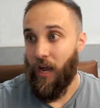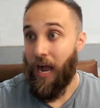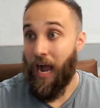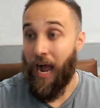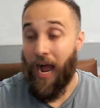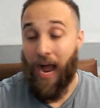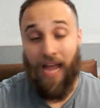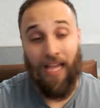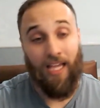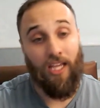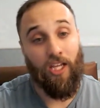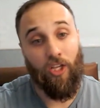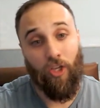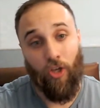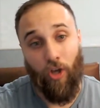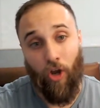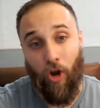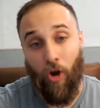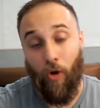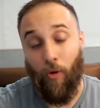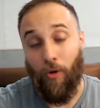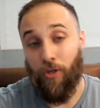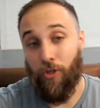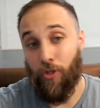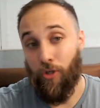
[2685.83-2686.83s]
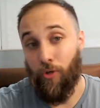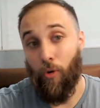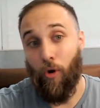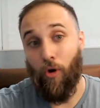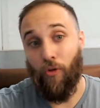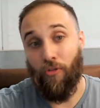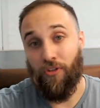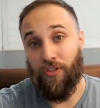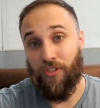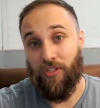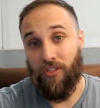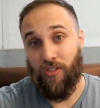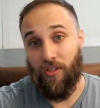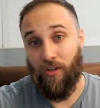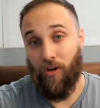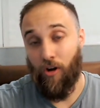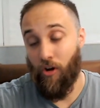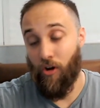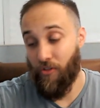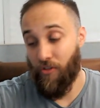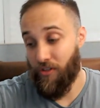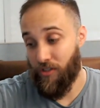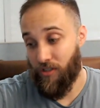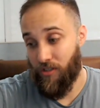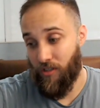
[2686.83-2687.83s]
I can go and do all
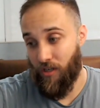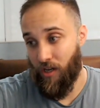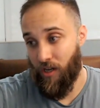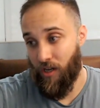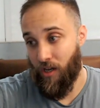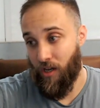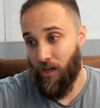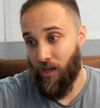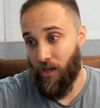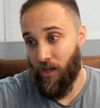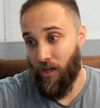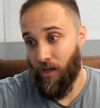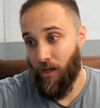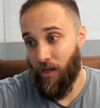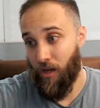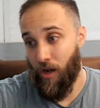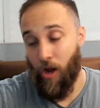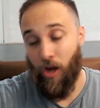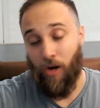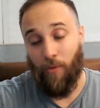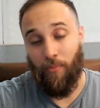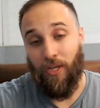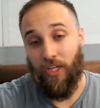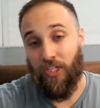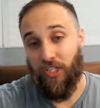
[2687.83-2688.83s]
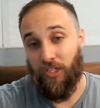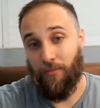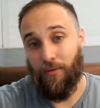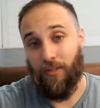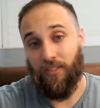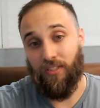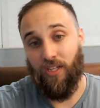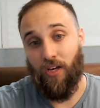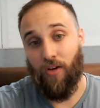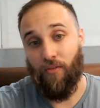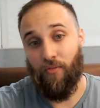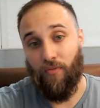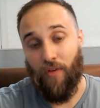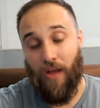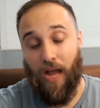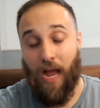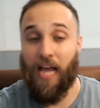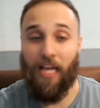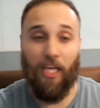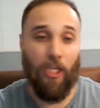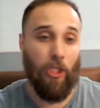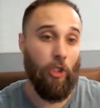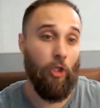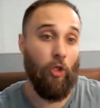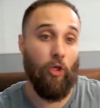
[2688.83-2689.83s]
this automation myself. I
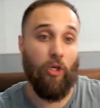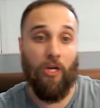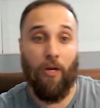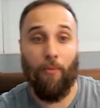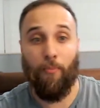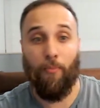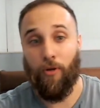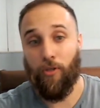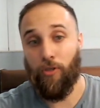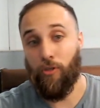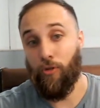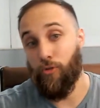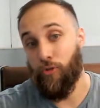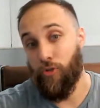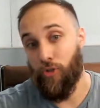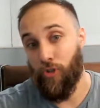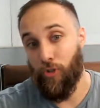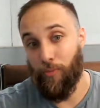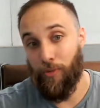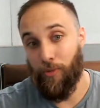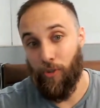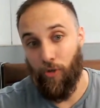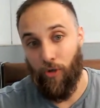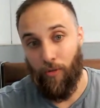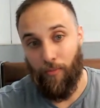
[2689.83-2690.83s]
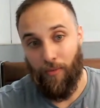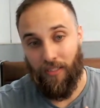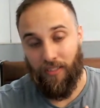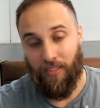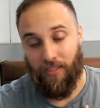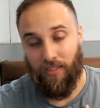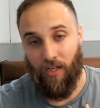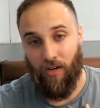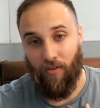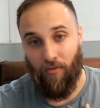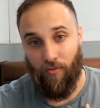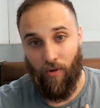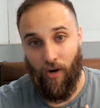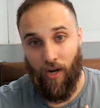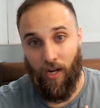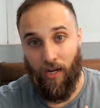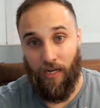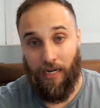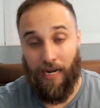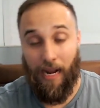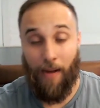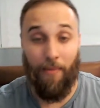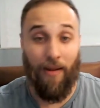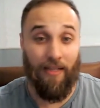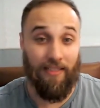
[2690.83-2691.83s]
can look it up on YouTube and do it myself, right?
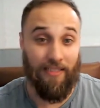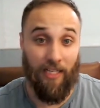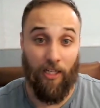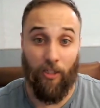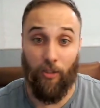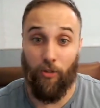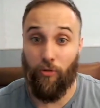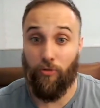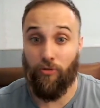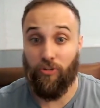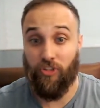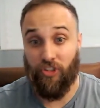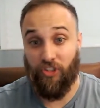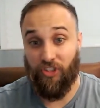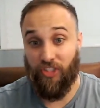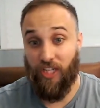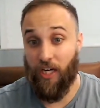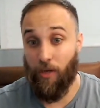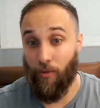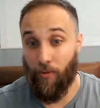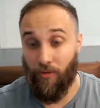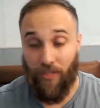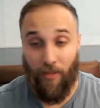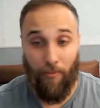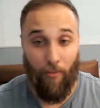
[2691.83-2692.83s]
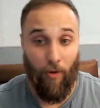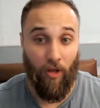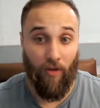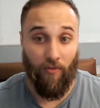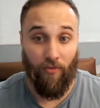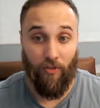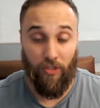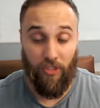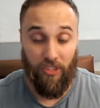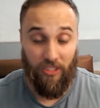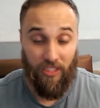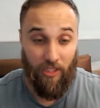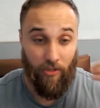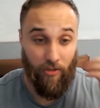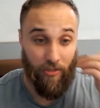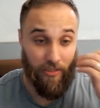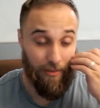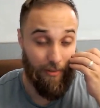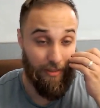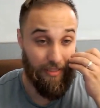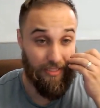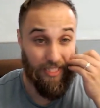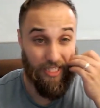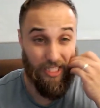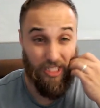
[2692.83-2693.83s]
And I'm not telling you share with them all of your secrets. I'm
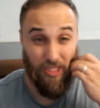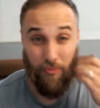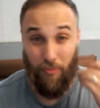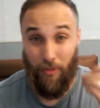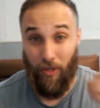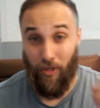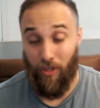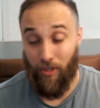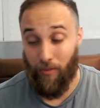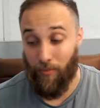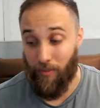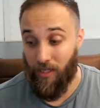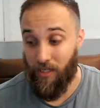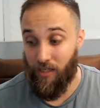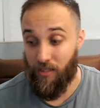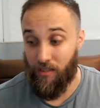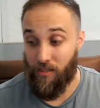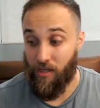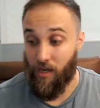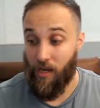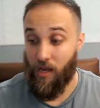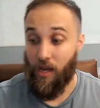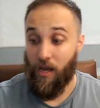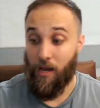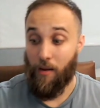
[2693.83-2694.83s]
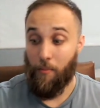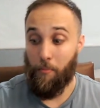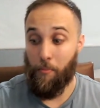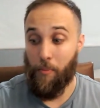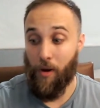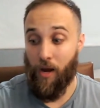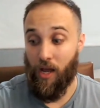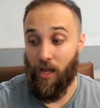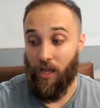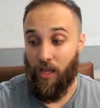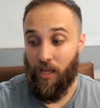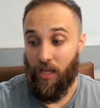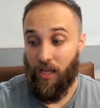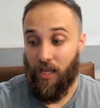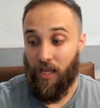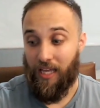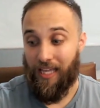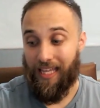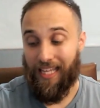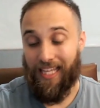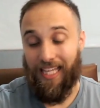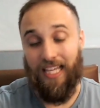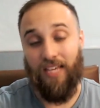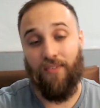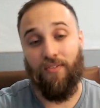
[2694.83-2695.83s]
not saying spill your beans, but
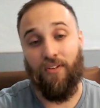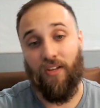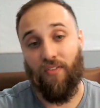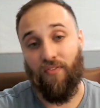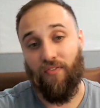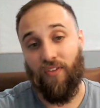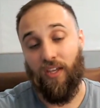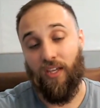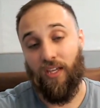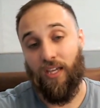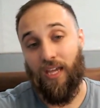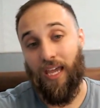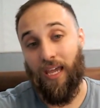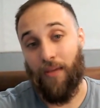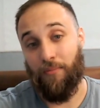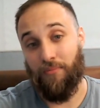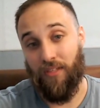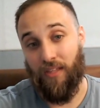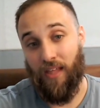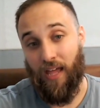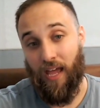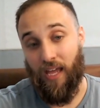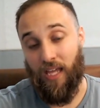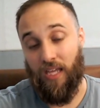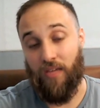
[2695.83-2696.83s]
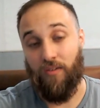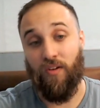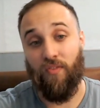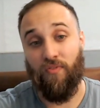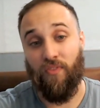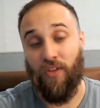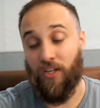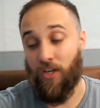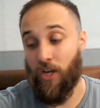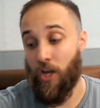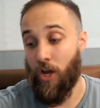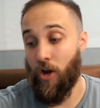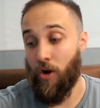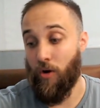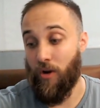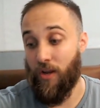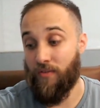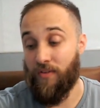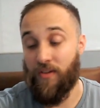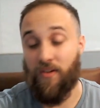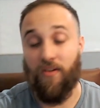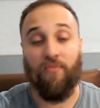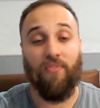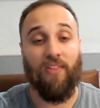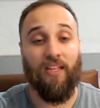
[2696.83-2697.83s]
even if it came to that, even if they know,
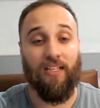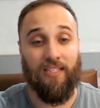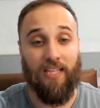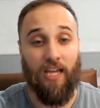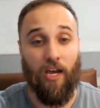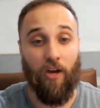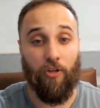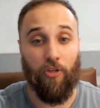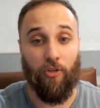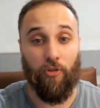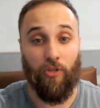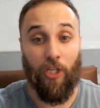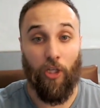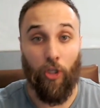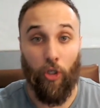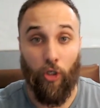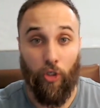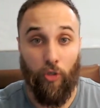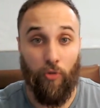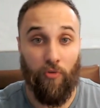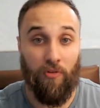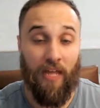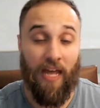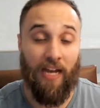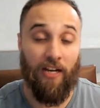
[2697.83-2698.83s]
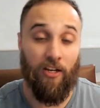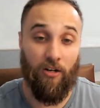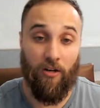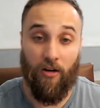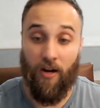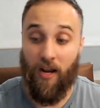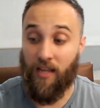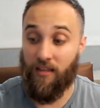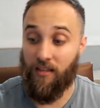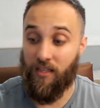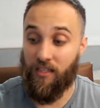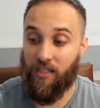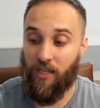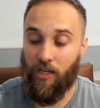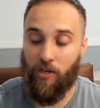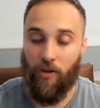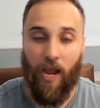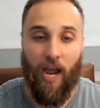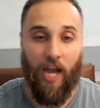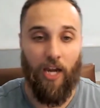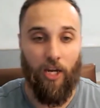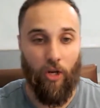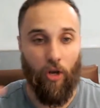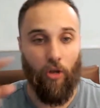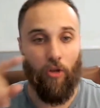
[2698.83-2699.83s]
even if they tell you, they look you dead in your eye and they tell you,
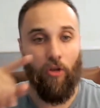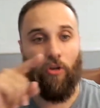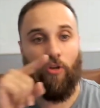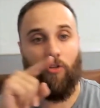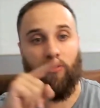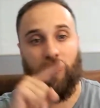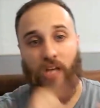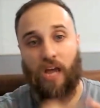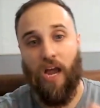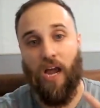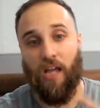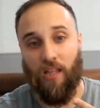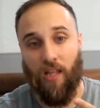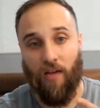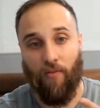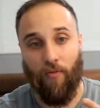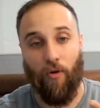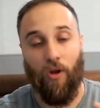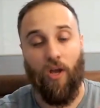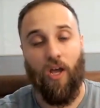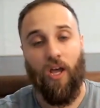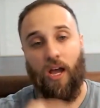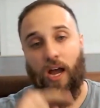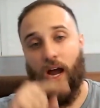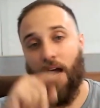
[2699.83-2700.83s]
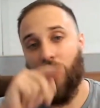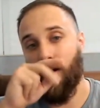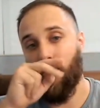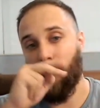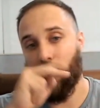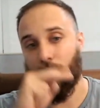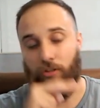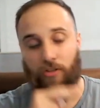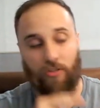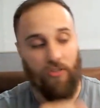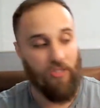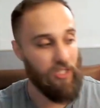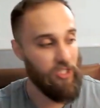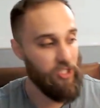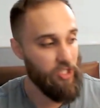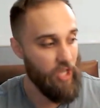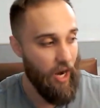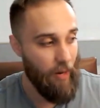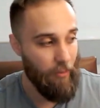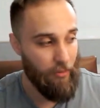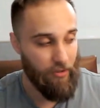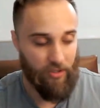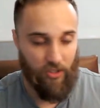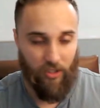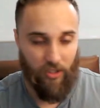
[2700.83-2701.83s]
I know you're using high level. I know you're using
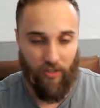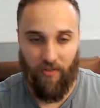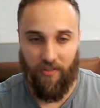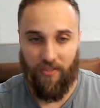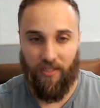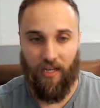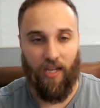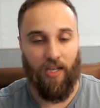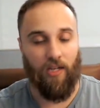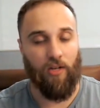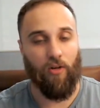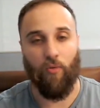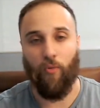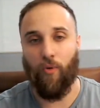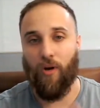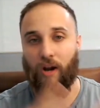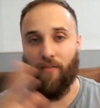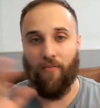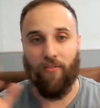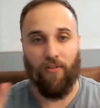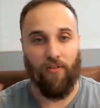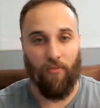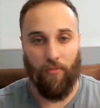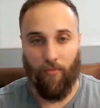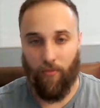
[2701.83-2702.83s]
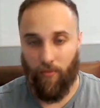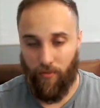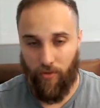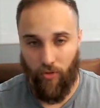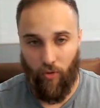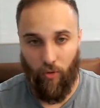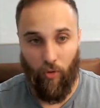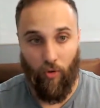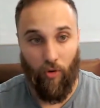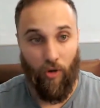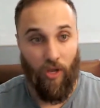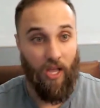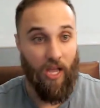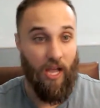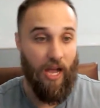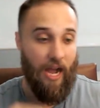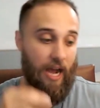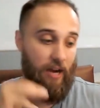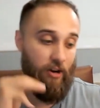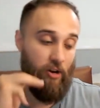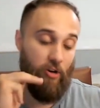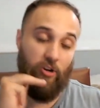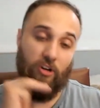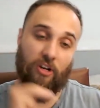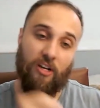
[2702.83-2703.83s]
Java or Service Titan or whatever tool. I
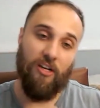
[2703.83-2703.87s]
know you're